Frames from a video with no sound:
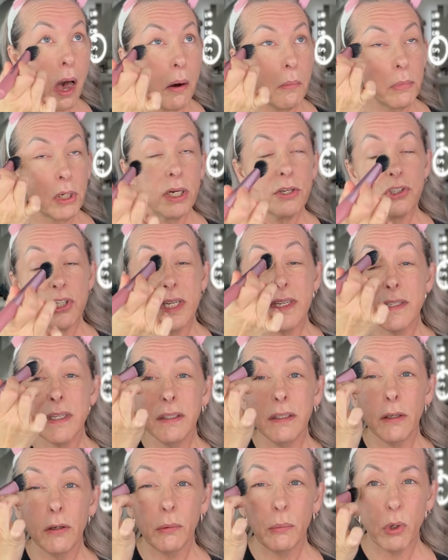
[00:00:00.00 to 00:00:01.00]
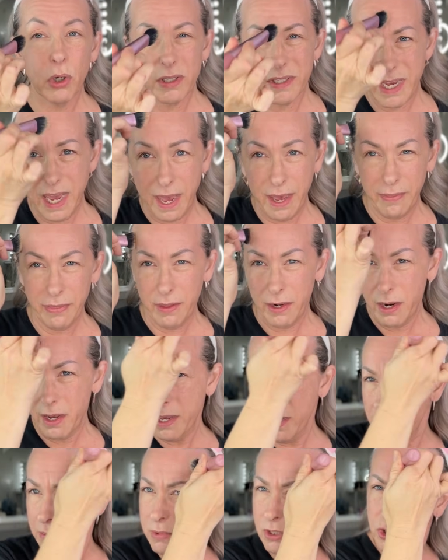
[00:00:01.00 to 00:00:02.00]
Because she's a little more tan than I
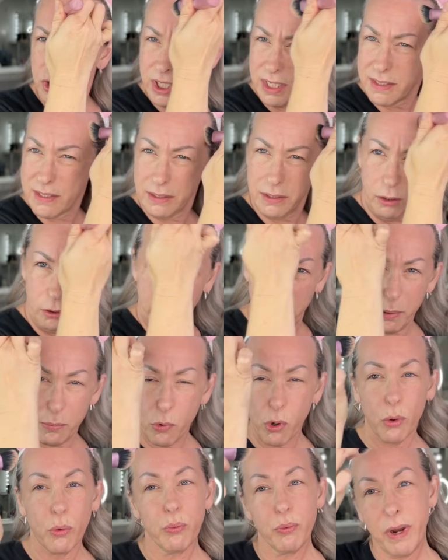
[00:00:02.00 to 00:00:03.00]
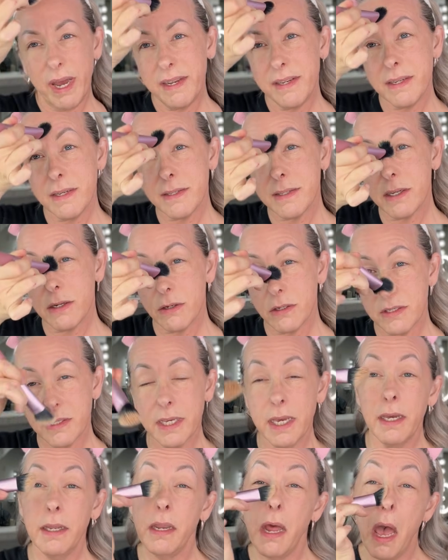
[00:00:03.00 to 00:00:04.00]
am, and she has a little bit more redness in her
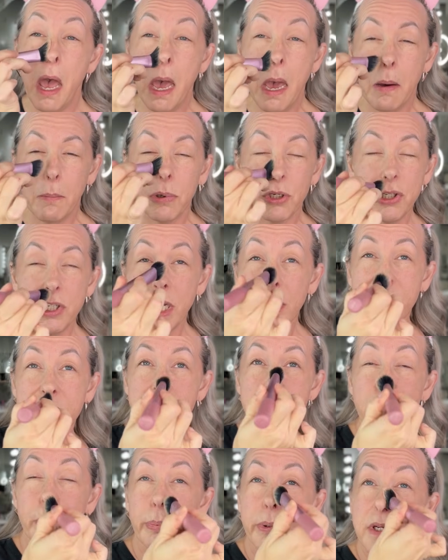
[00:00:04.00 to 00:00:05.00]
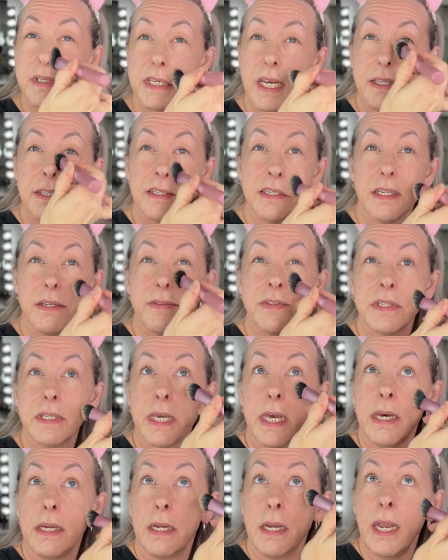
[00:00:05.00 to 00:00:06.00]
skin, but she has super sensitive
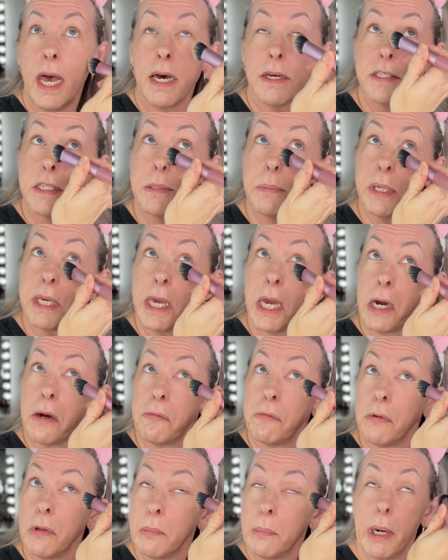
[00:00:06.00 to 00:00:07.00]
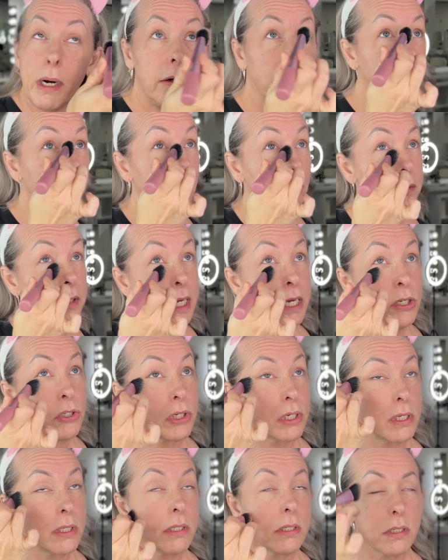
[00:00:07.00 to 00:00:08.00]
skin and has to be careful about
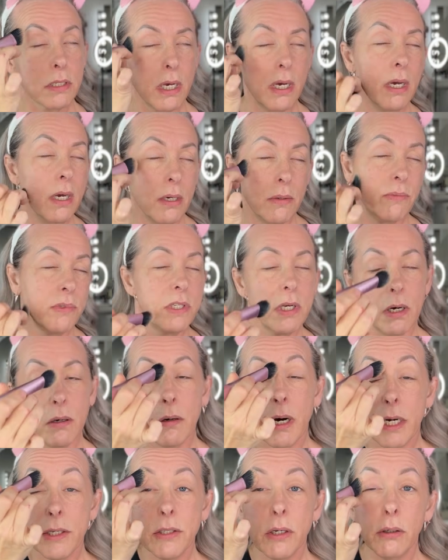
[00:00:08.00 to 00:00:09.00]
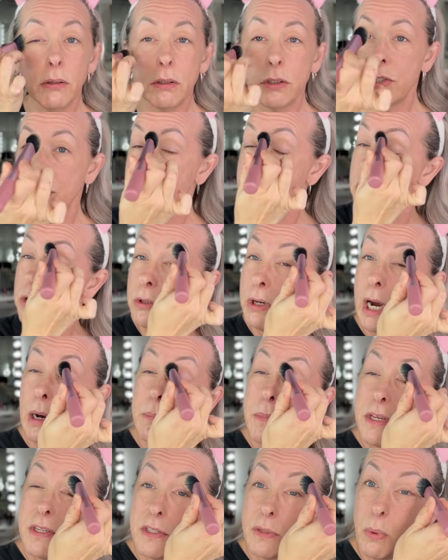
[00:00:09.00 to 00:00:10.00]
foundations. So I told her just to
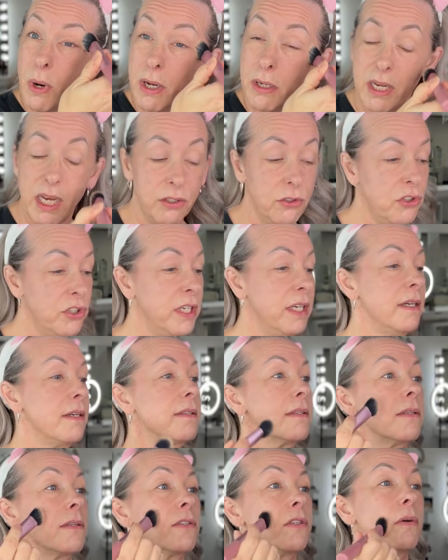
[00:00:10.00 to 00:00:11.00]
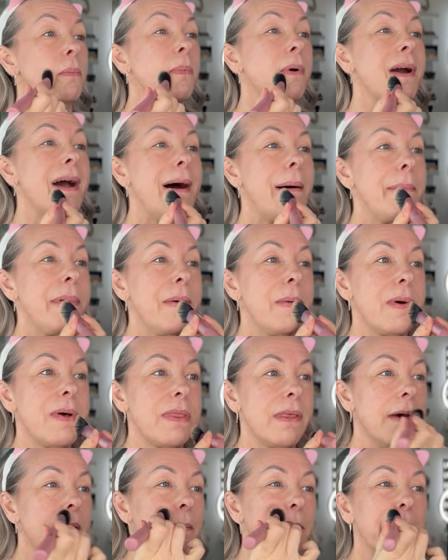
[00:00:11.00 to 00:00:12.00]
grab this one, and she is super happy
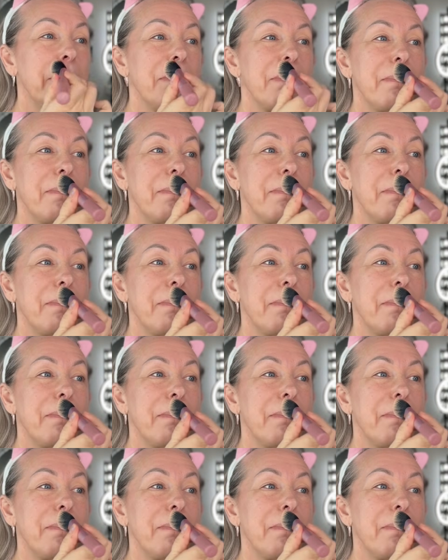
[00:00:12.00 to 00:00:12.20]
with it.